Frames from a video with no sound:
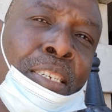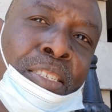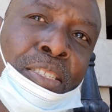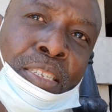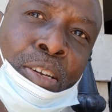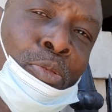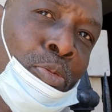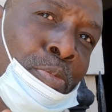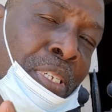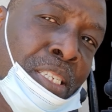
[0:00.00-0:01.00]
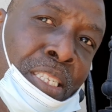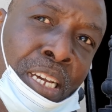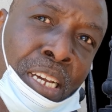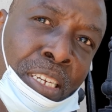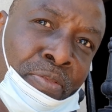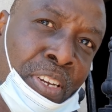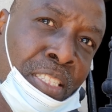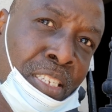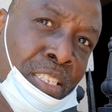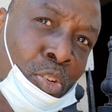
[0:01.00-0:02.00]
it's, this uh,
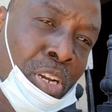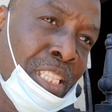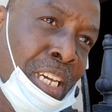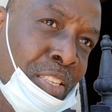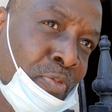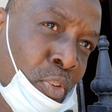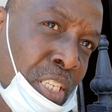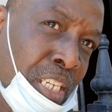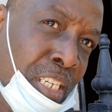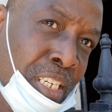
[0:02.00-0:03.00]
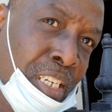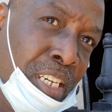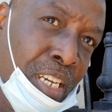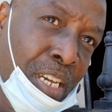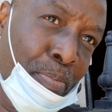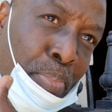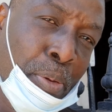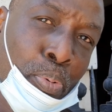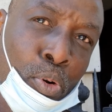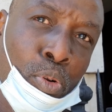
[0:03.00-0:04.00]
event is organized for the
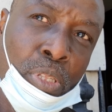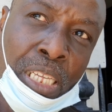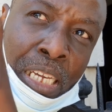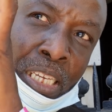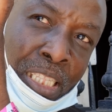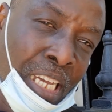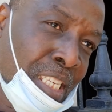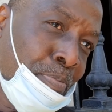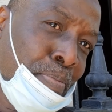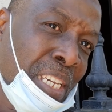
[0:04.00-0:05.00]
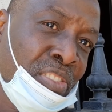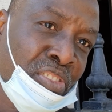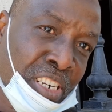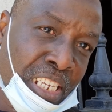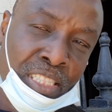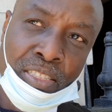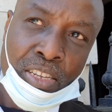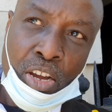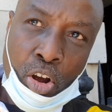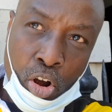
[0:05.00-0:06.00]
people. there's a big screen
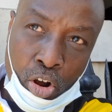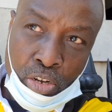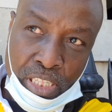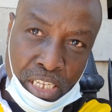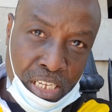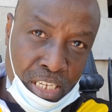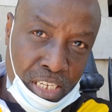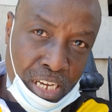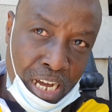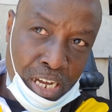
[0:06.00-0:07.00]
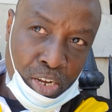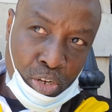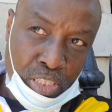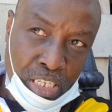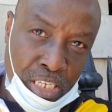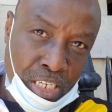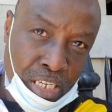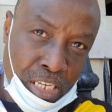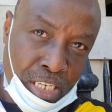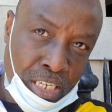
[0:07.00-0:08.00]
on the uh, on
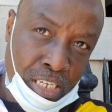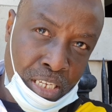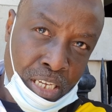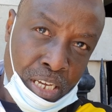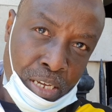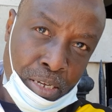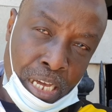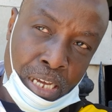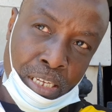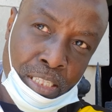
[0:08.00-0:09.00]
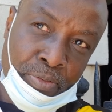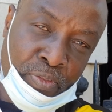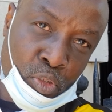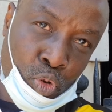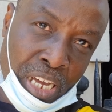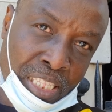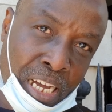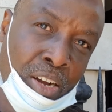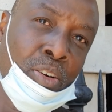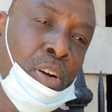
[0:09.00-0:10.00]
the, uh, the square
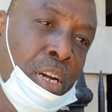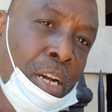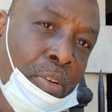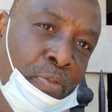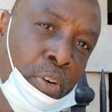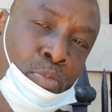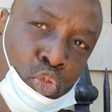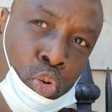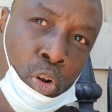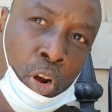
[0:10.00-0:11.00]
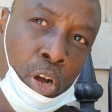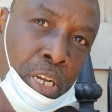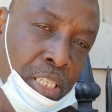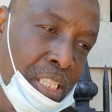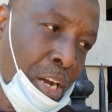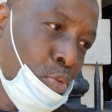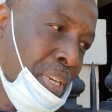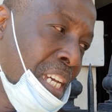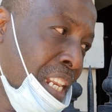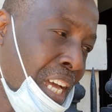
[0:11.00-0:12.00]
now. From two o'clock, there
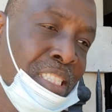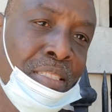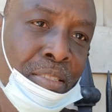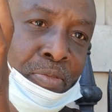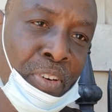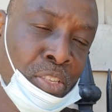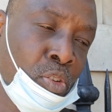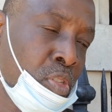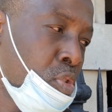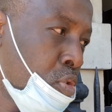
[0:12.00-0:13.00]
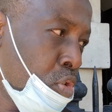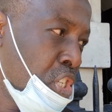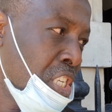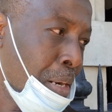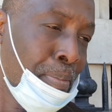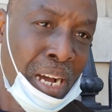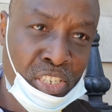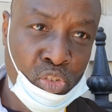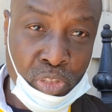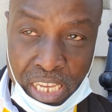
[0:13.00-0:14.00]
will be England versus Croatia
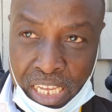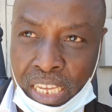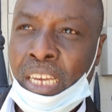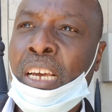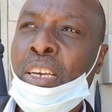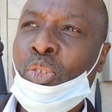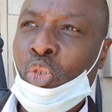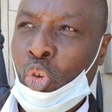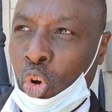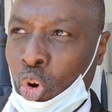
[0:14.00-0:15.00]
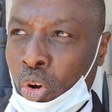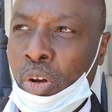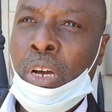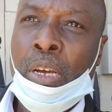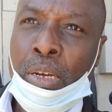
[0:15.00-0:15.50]
match today. Oh. So